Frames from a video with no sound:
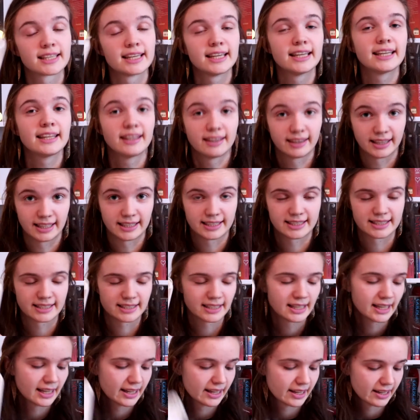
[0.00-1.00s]
in this.
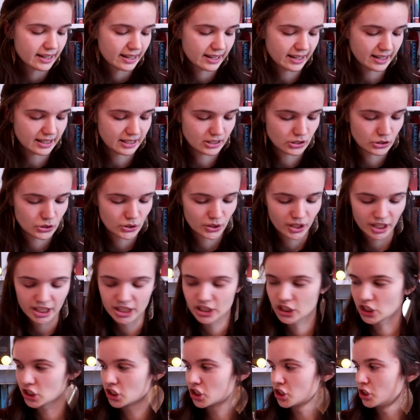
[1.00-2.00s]
So I
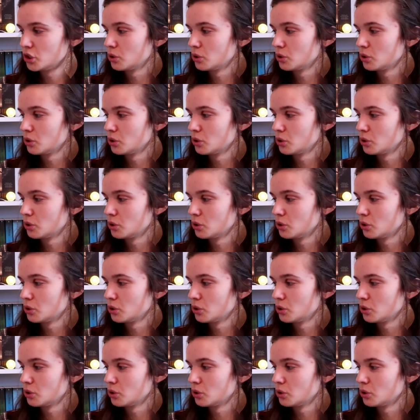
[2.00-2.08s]
just